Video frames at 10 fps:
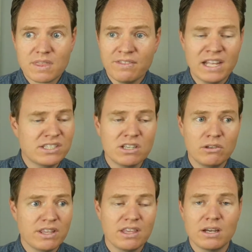That's
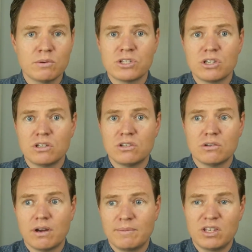the only thing I want you to
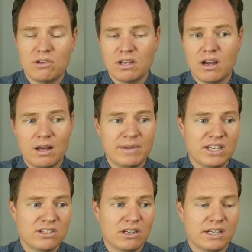do. I mean, you can
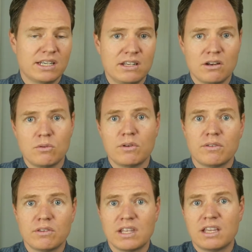comment on,
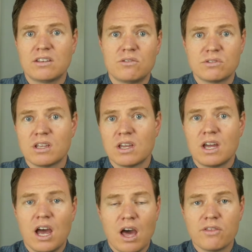they can use
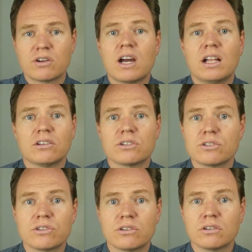other
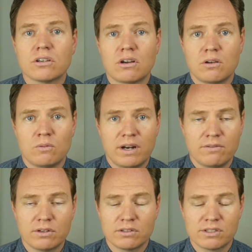colors or
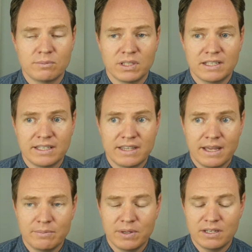whatever or something like
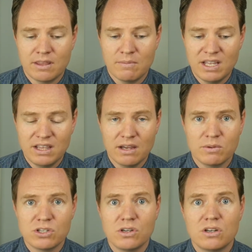that. But the main thing
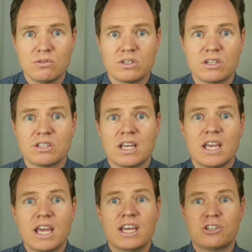I want you to do is just
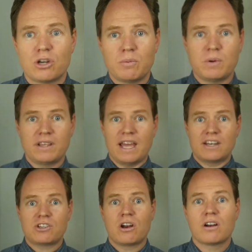interpret
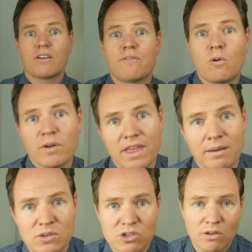that chart for
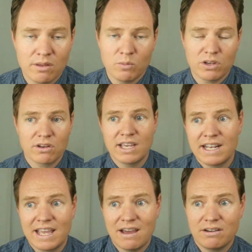them, show them what you're
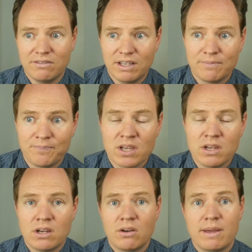getting out of it.
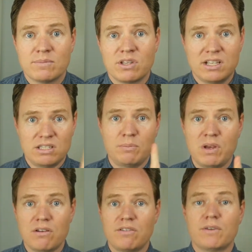Okay, so that's the
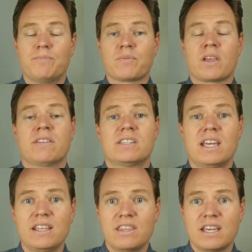peer review. The
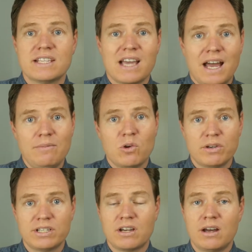second thing is I'm
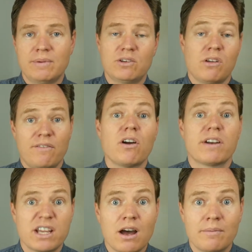going to comment, I've
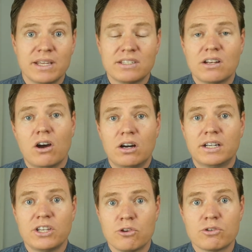already commented
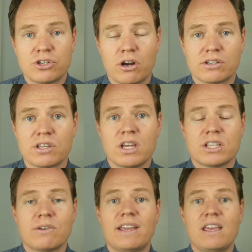on your charts.
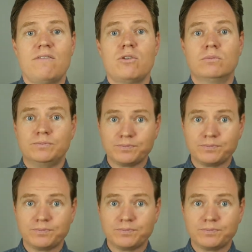So I gave you